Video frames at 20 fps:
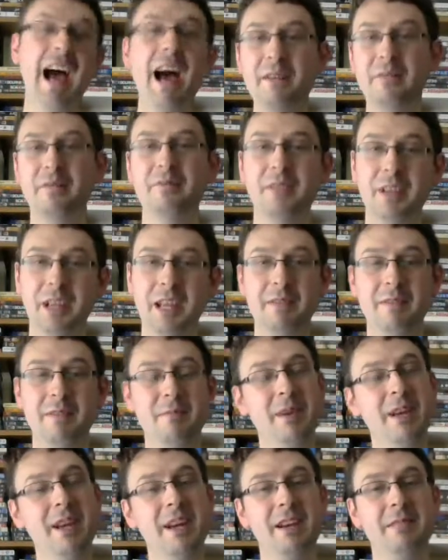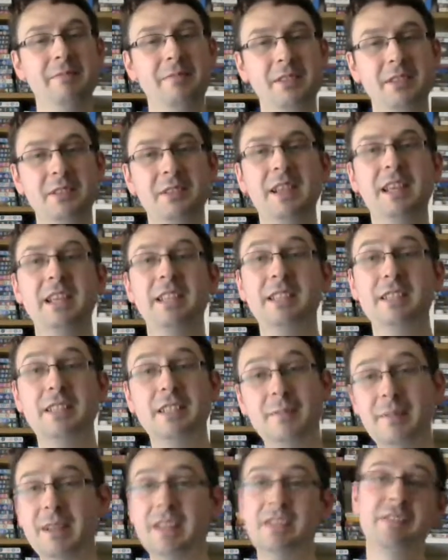to give a big up to is
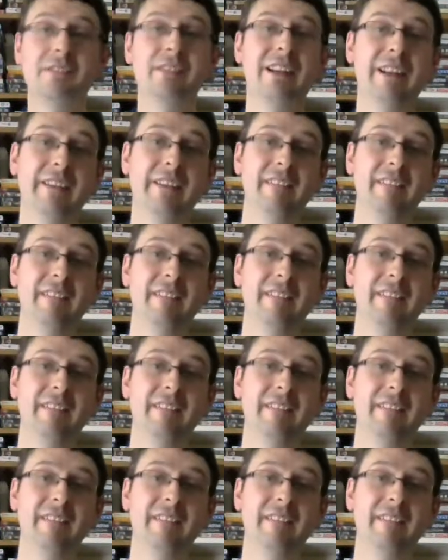Dimitri.